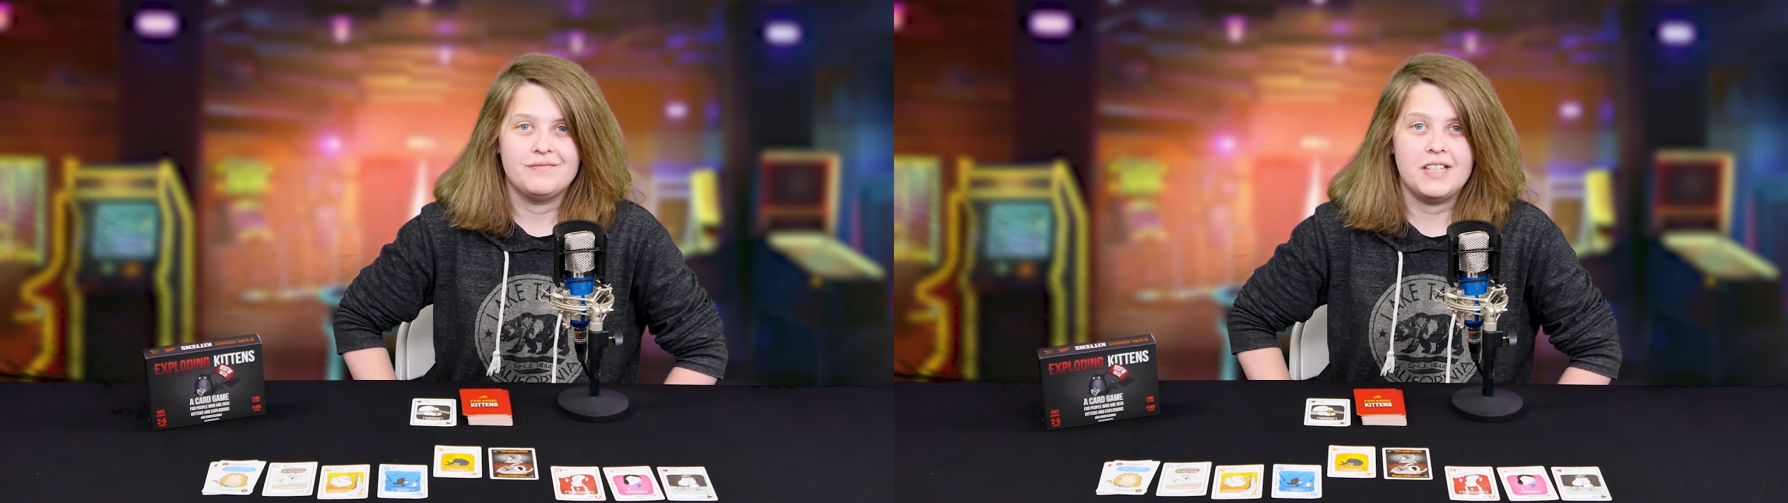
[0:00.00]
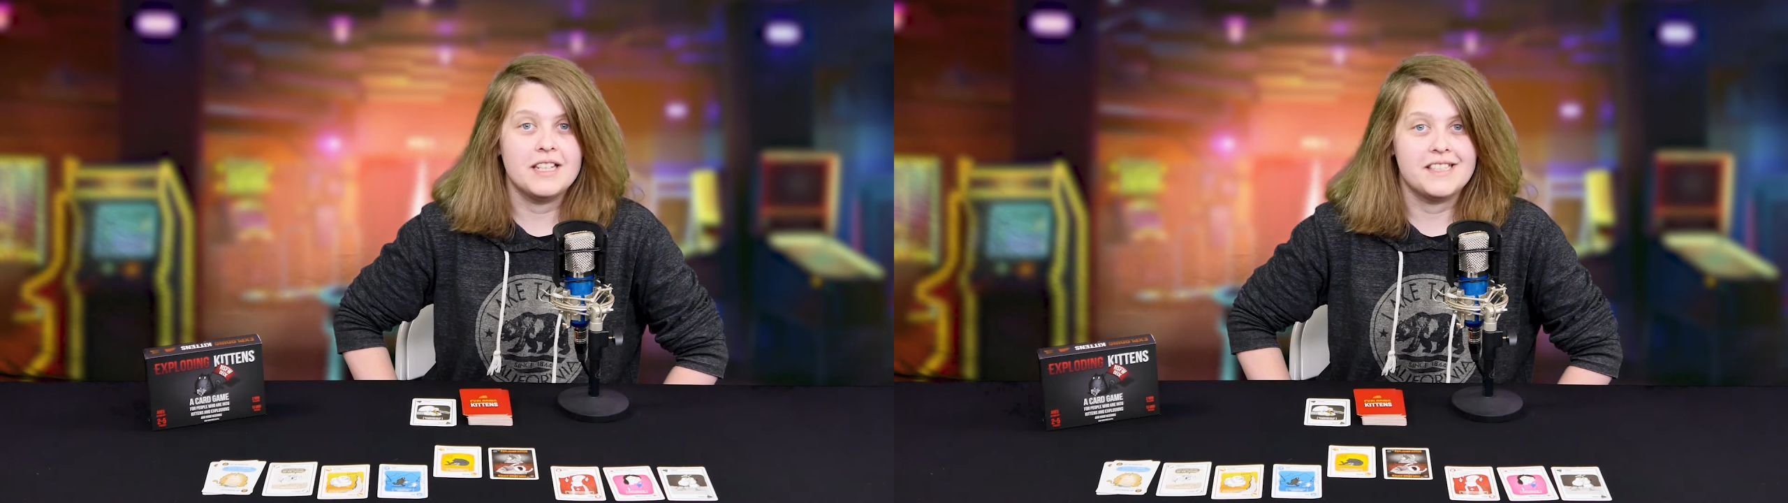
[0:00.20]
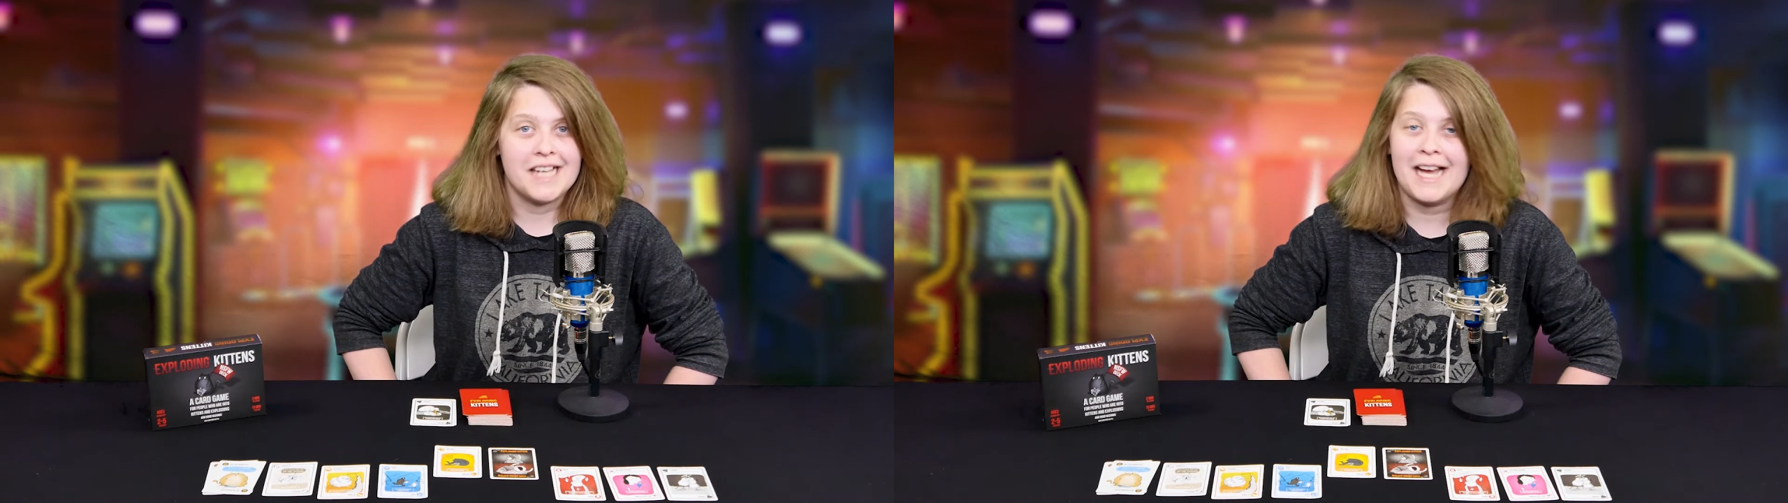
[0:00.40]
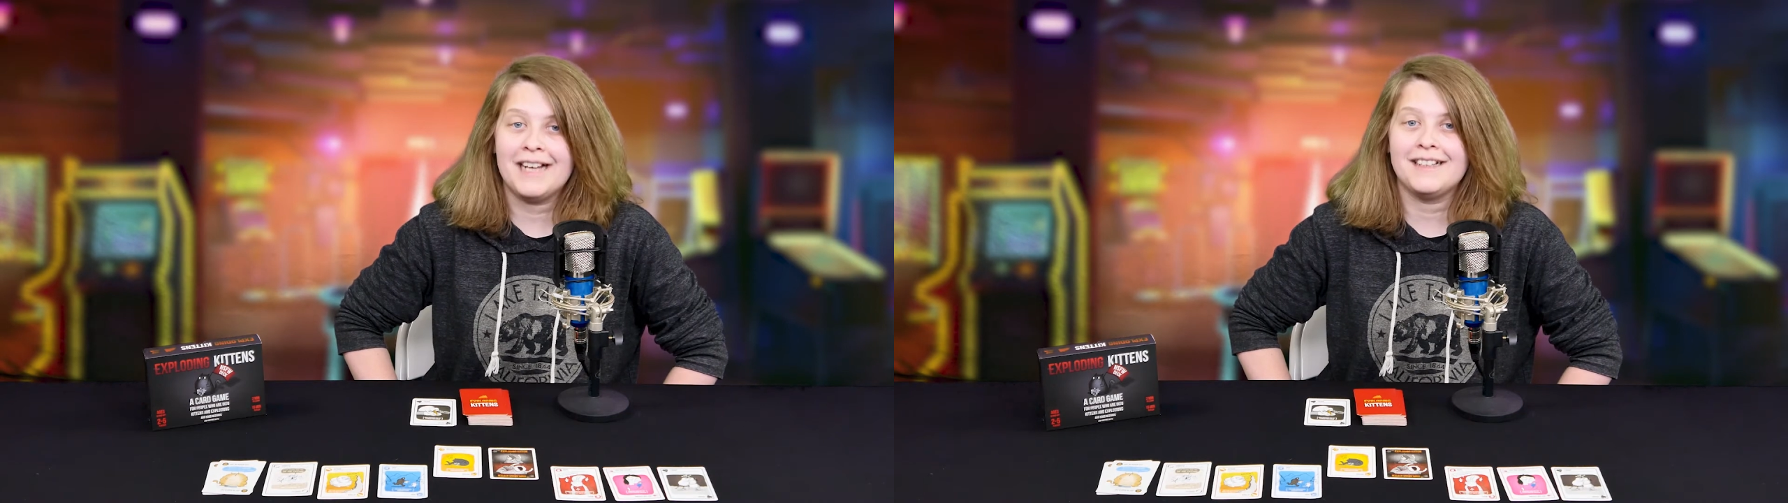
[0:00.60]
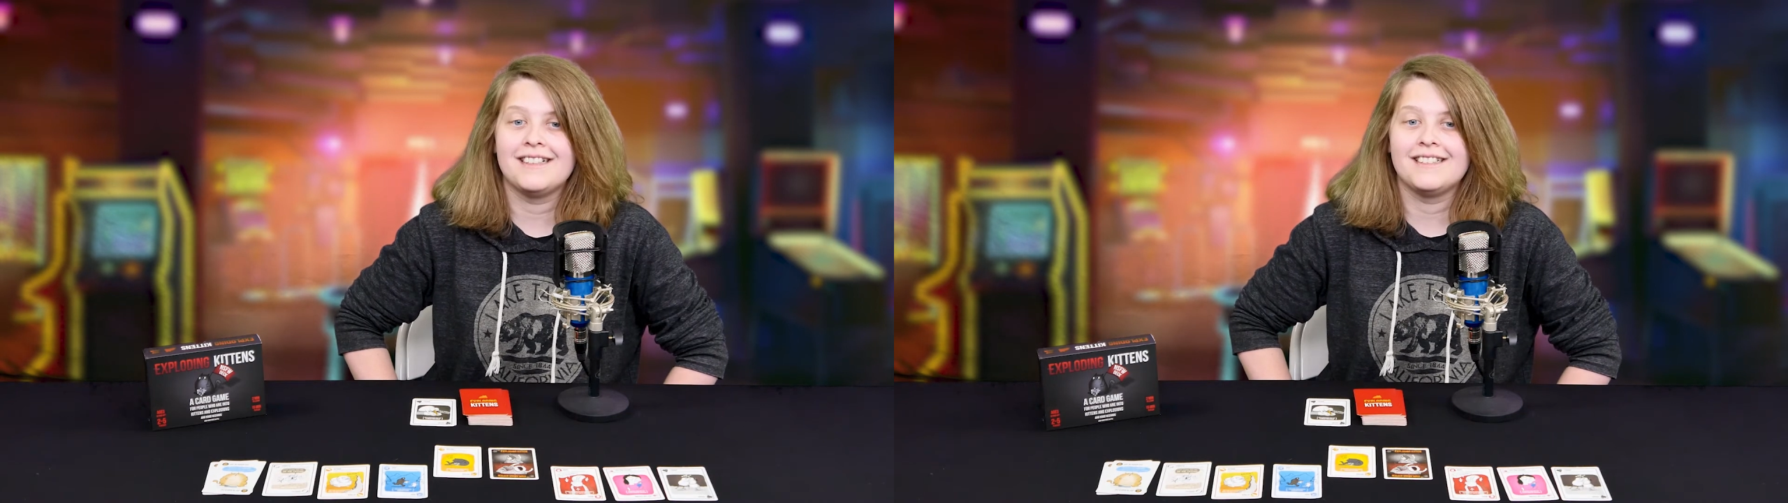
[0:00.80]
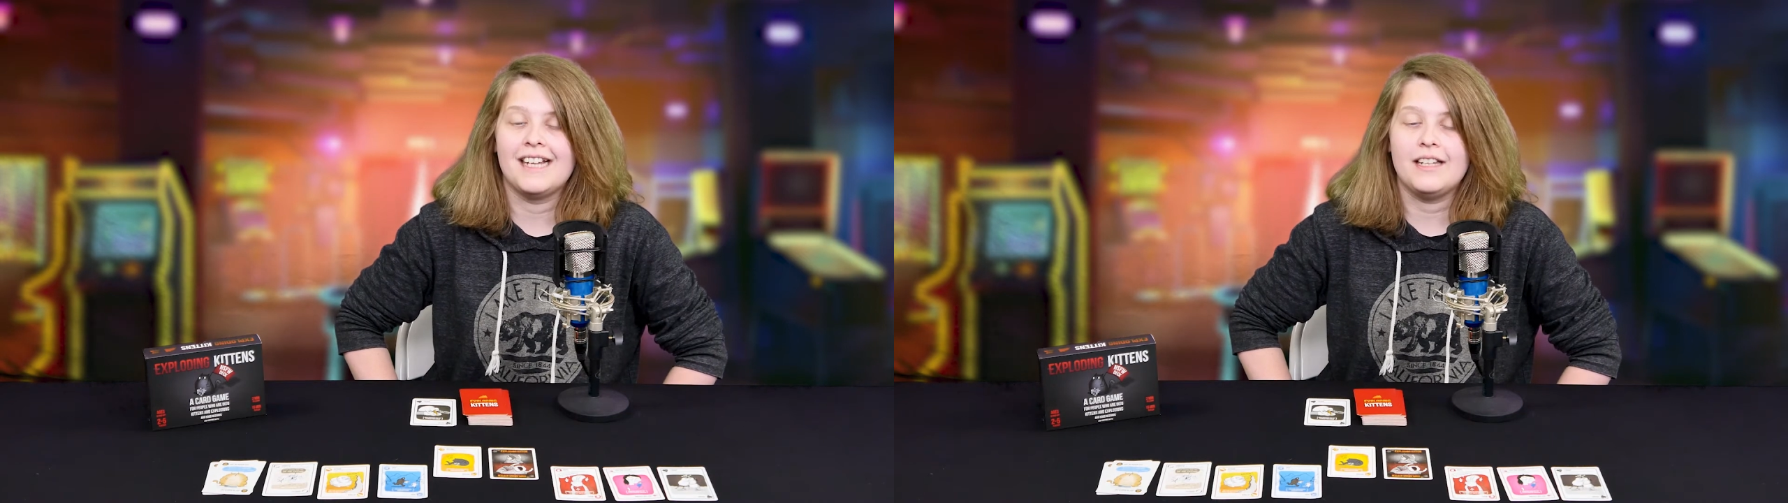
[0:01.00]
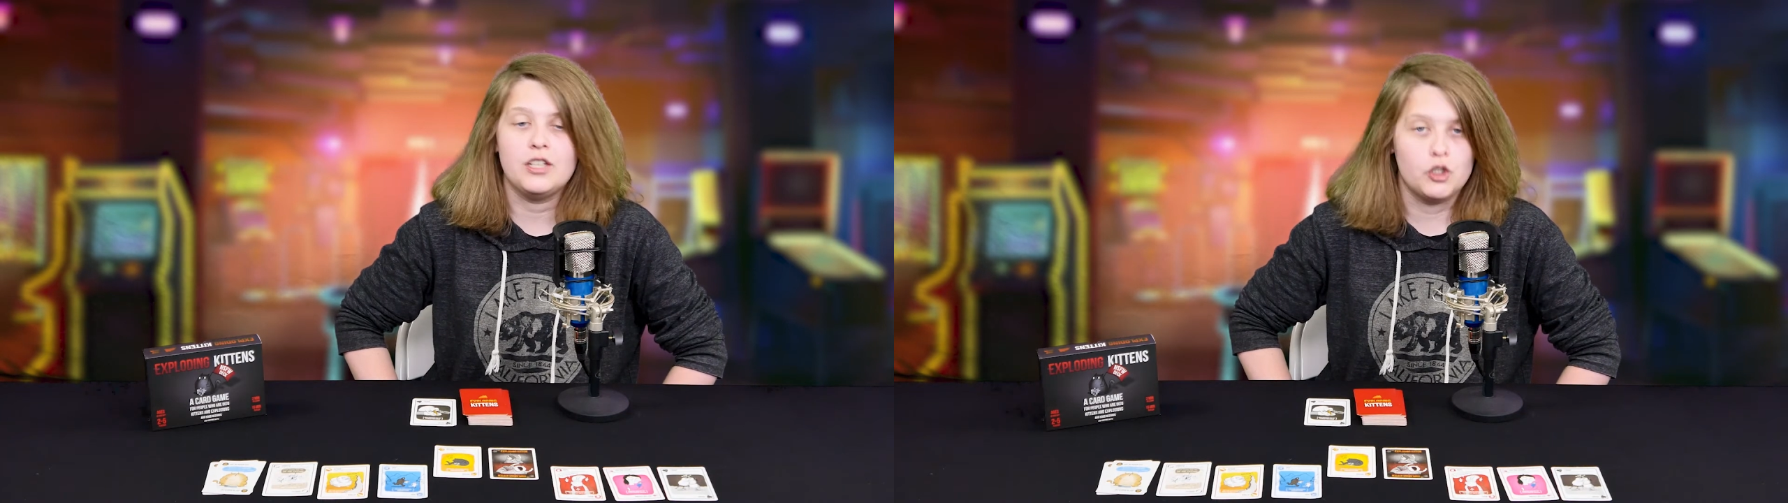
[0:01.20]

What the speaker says: You attack and you